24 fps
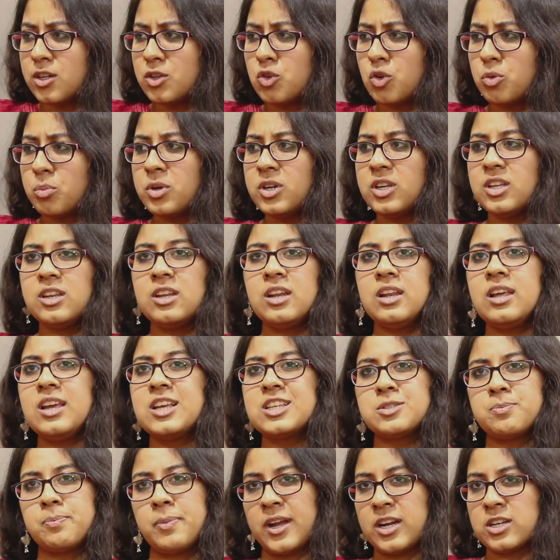nobody really
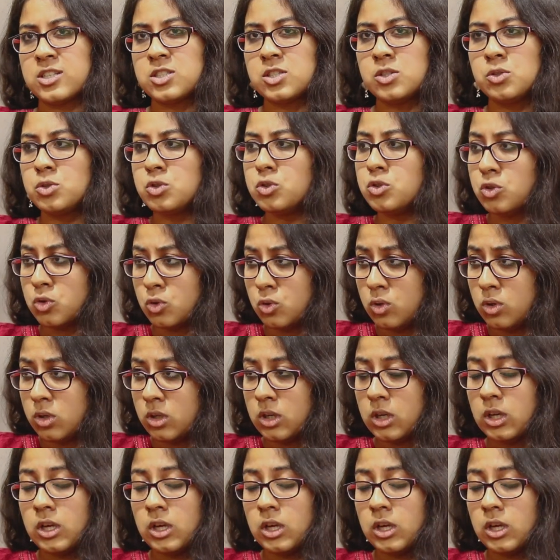expects you to know